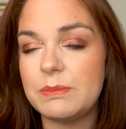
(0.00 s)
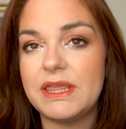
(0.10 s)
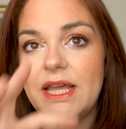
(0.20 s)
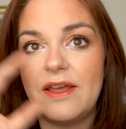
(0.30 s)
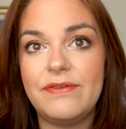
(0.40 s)
but
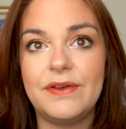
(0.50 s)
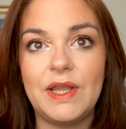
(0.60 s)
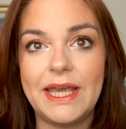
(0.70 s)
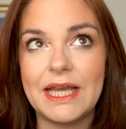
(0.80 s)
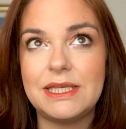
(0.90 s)
then I feel
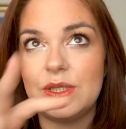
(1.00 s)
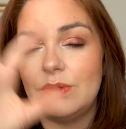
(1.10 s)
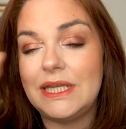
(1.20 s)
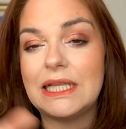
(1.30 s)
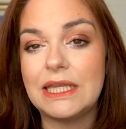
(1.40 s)
like I still
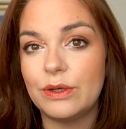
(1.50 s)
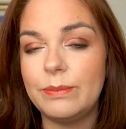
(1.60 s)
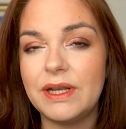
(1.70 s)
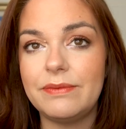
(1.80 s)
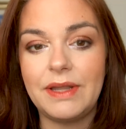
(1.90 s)
need a little
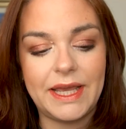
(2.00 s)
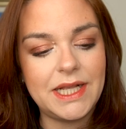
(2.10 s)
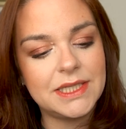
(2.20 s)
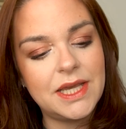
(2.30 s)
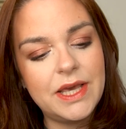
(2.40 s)
bit of light.